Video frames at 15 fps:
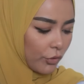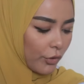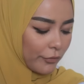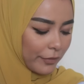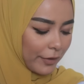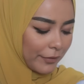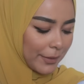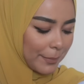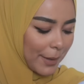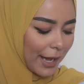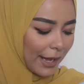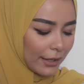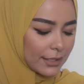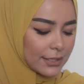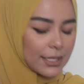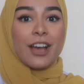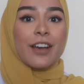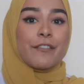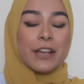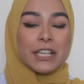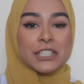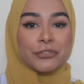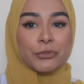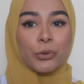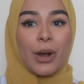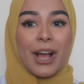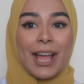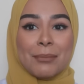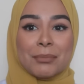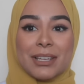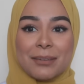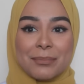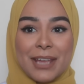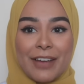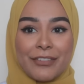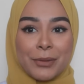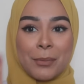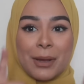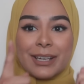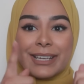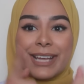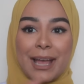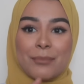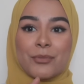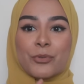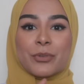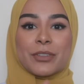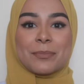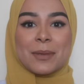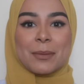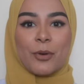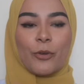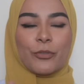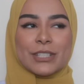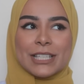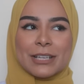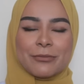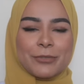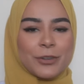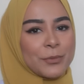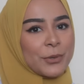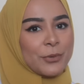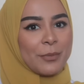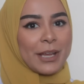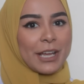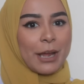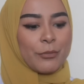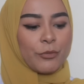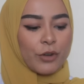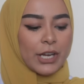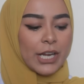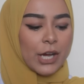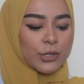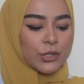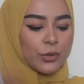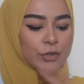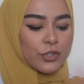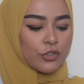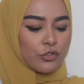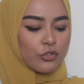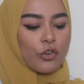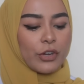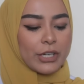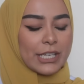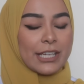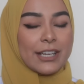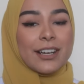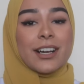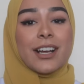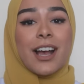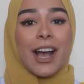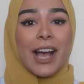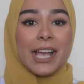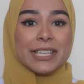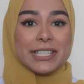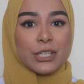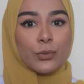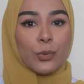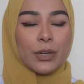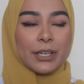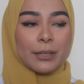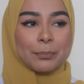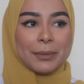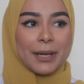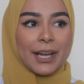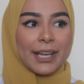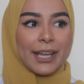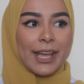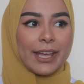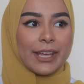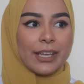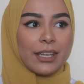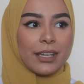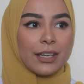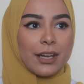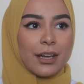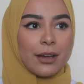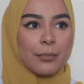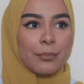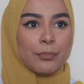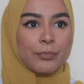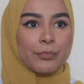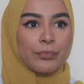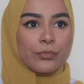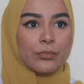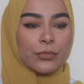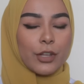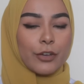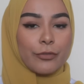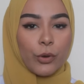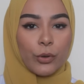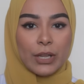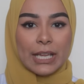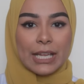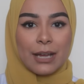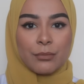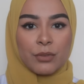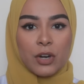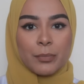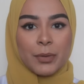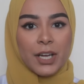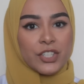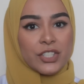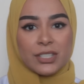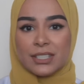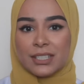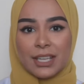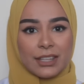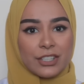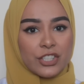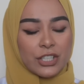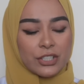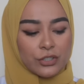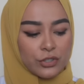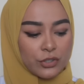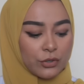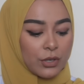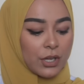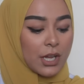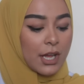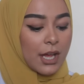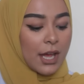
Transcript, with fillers: not very packed. First of all, I am gonna be having my camera with me, but obviously I'm filming with my camera right now, so it's not in here. I did wanna buy a um, vlogging camera, but I just didn't get the chance to